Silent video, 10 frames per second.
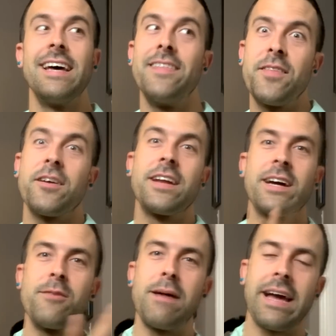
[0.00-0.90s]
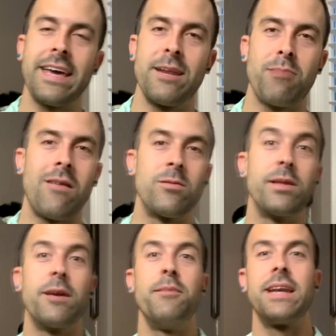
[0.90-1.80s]
then they're gonna come back in
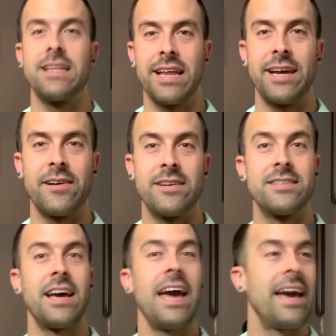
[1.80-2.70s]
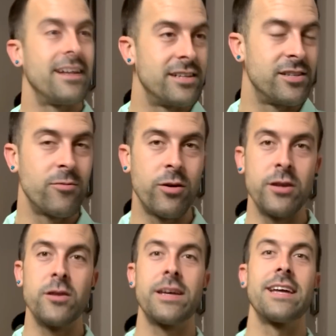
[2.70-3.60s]
probably a minute later and say, hey, did, were you
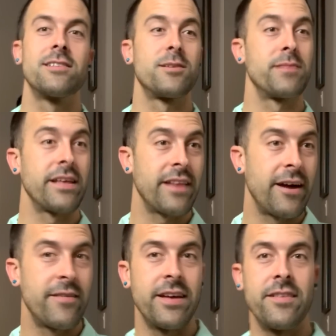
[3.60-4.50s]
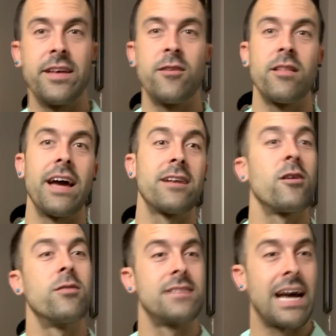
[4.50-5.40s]
looking at something there that, that you liked?
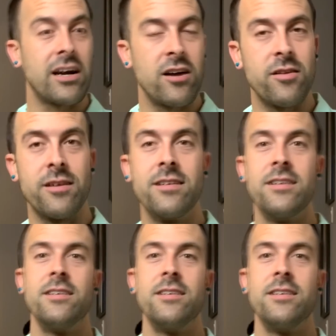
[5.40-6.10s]
Oh, is that color?